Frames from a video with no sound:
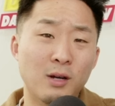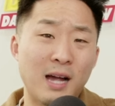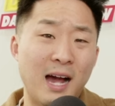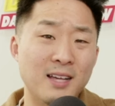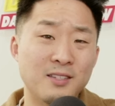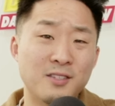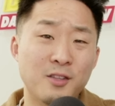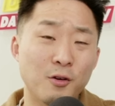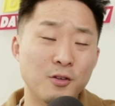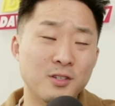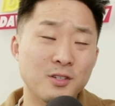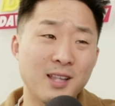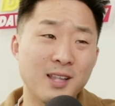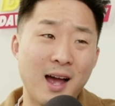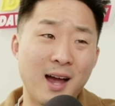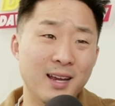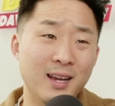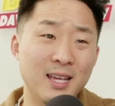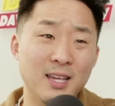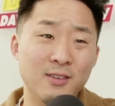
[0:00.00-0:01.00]
guys, there's
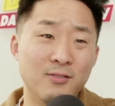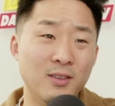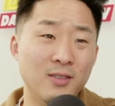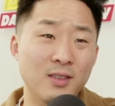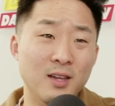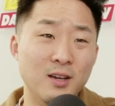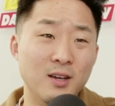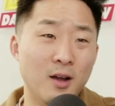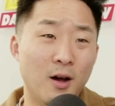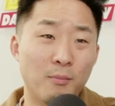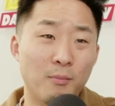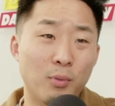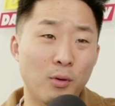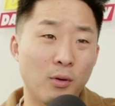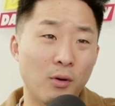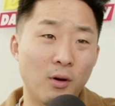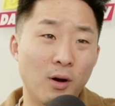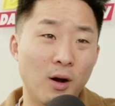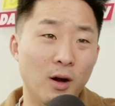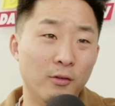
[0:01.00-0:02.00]
not even the
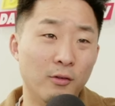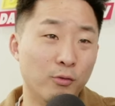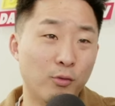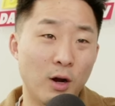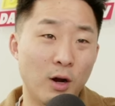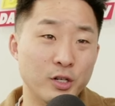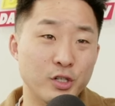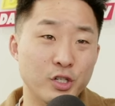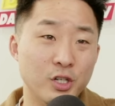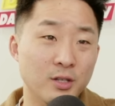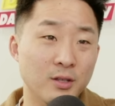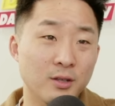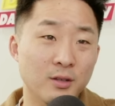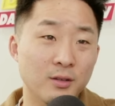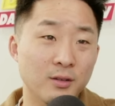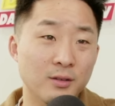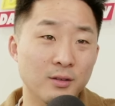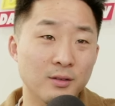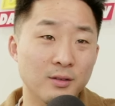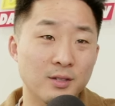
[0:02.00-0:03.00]
number of Russian